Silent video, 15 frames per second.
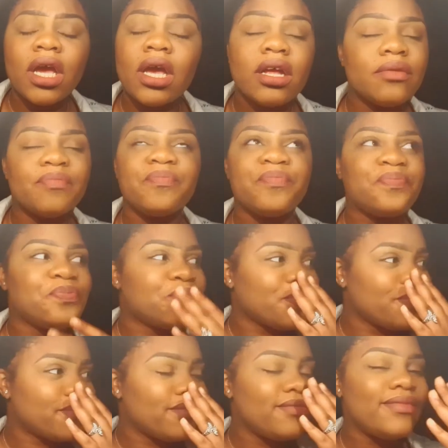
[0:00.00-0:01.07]
And
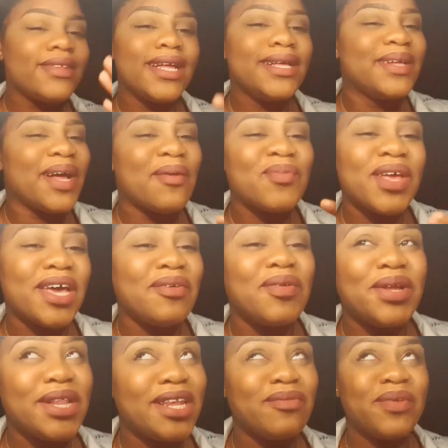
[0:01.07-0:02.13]
I'm not
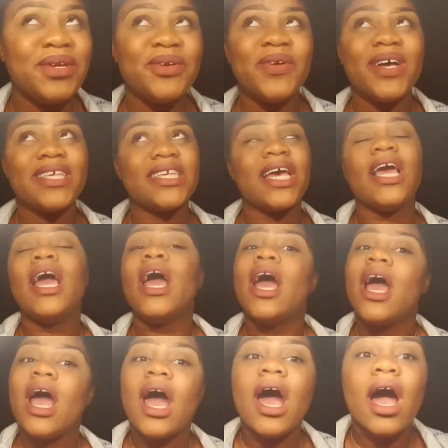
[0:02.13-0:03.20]
even living in USA.
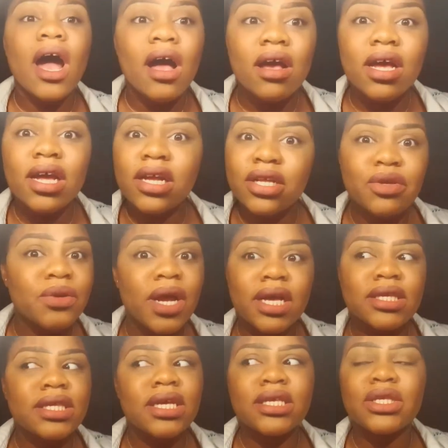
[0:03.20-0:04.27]
In the
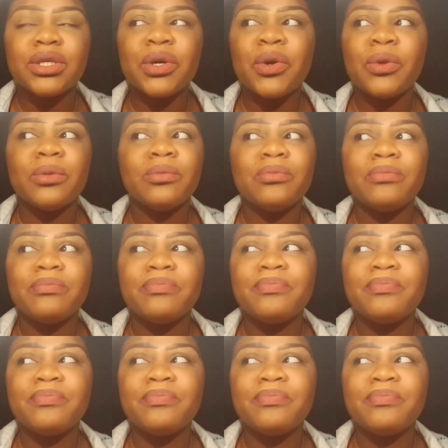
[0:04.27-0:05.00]
United States, so